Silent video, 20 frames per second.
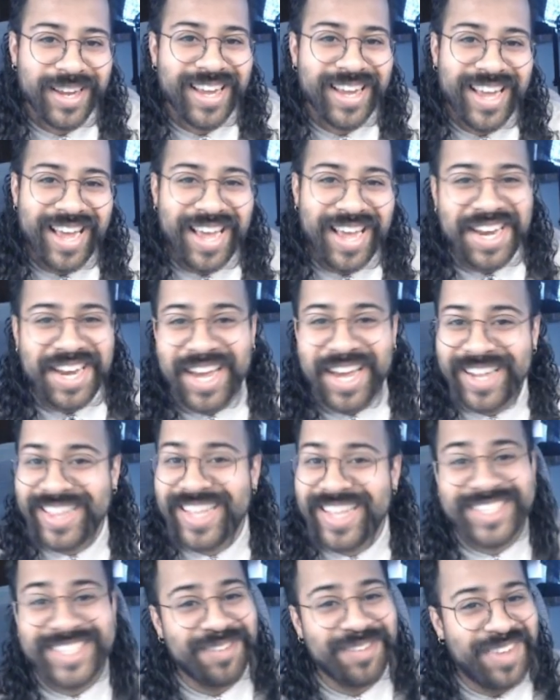And
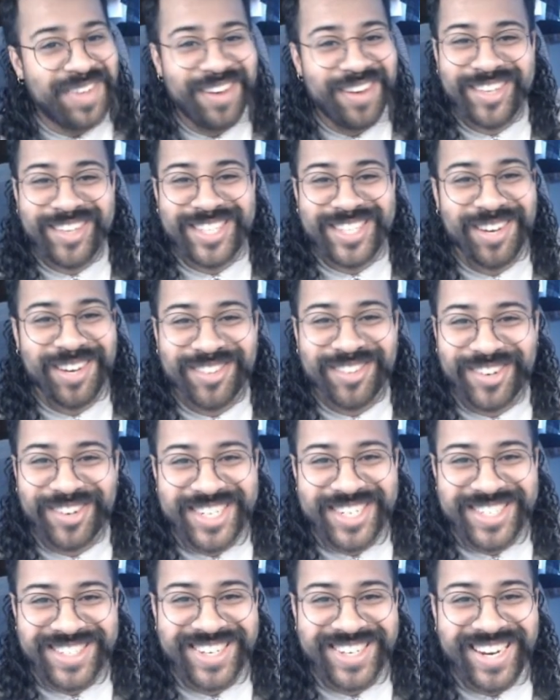that's a very tough
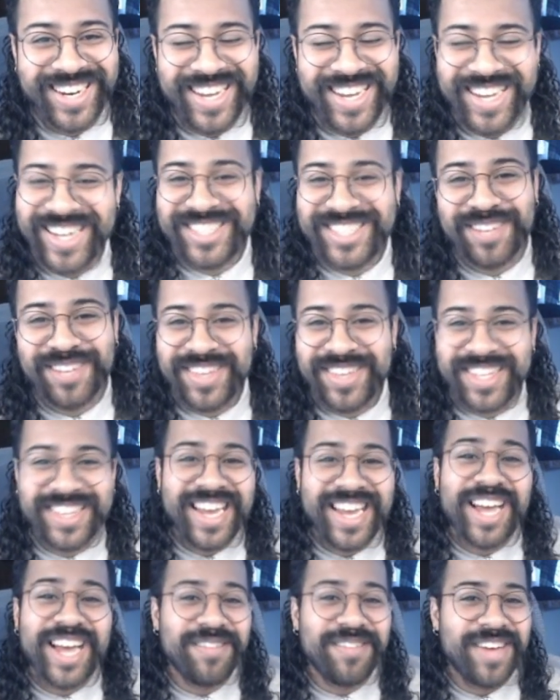question. It's something that
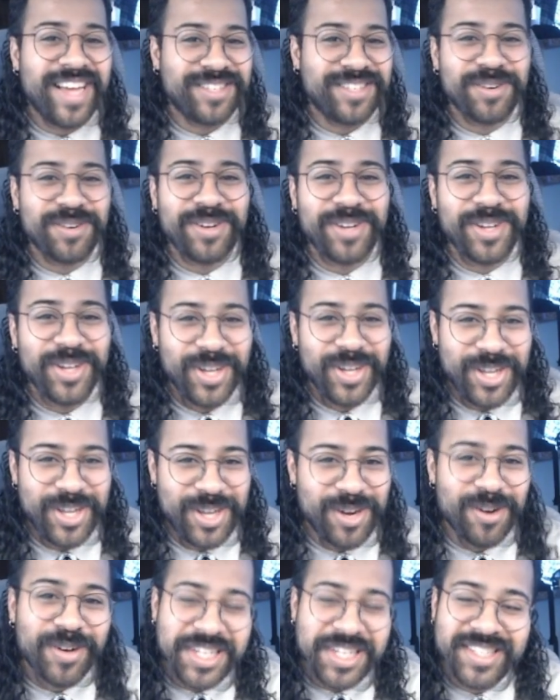I've had to,
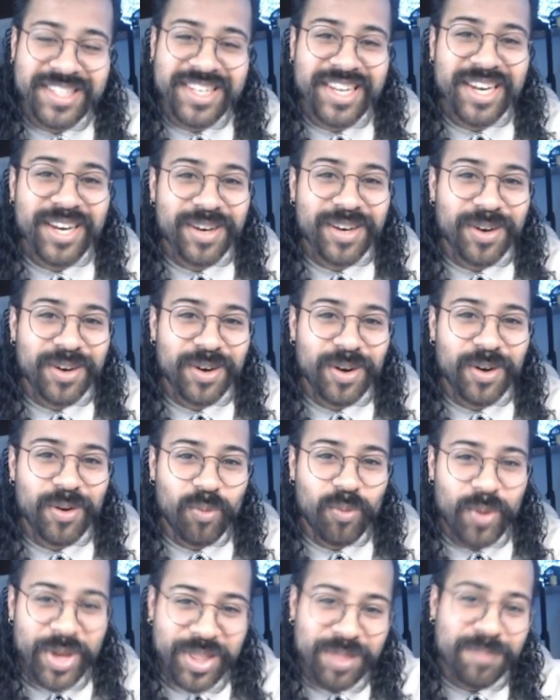contend
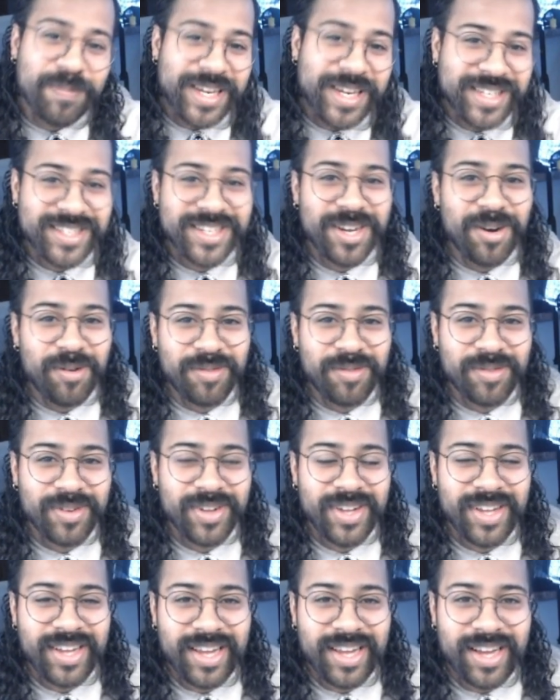with myself.
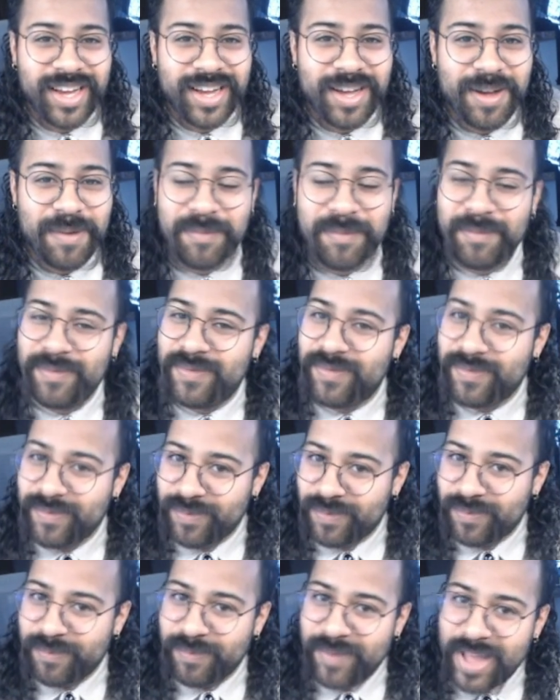
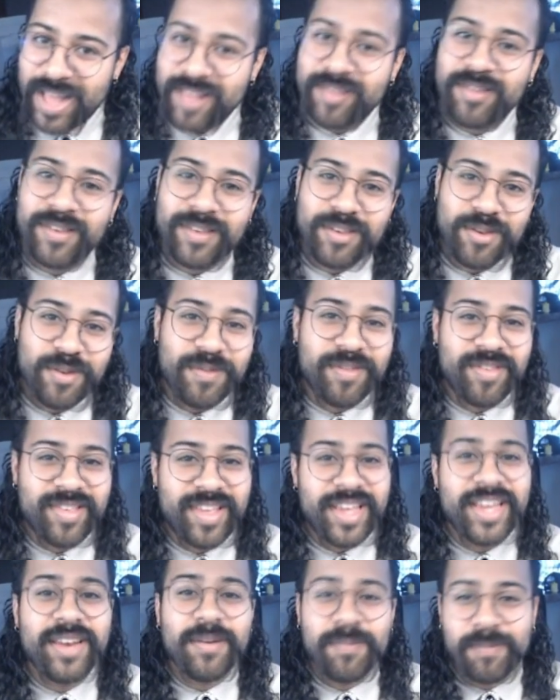As you've
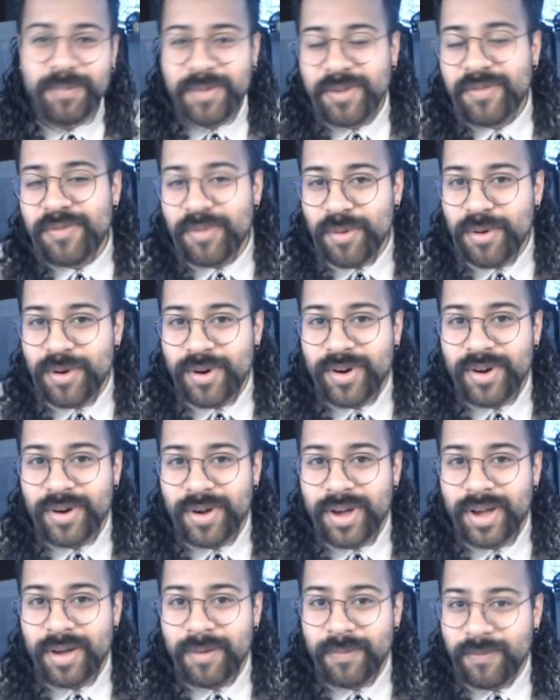seen before
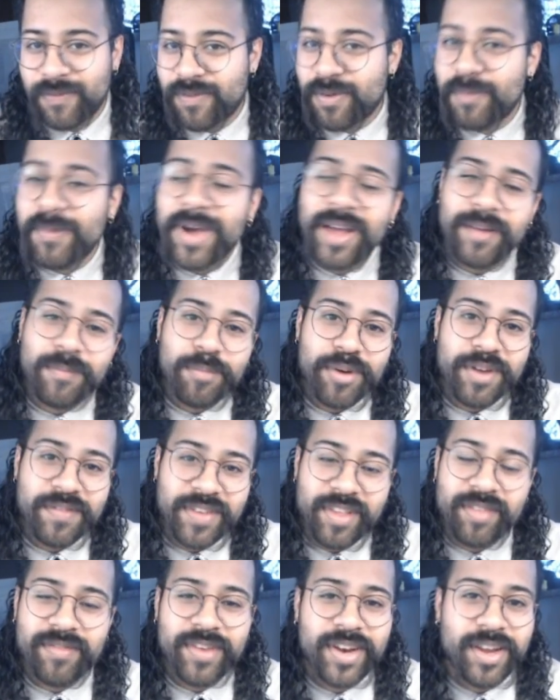from my
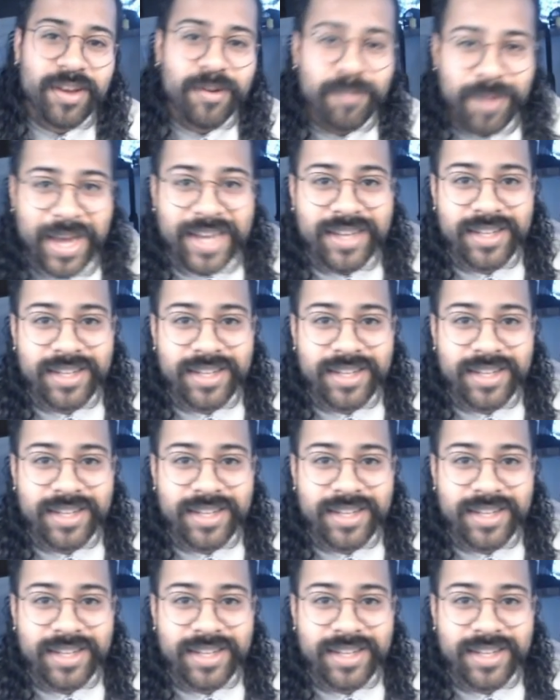previous video back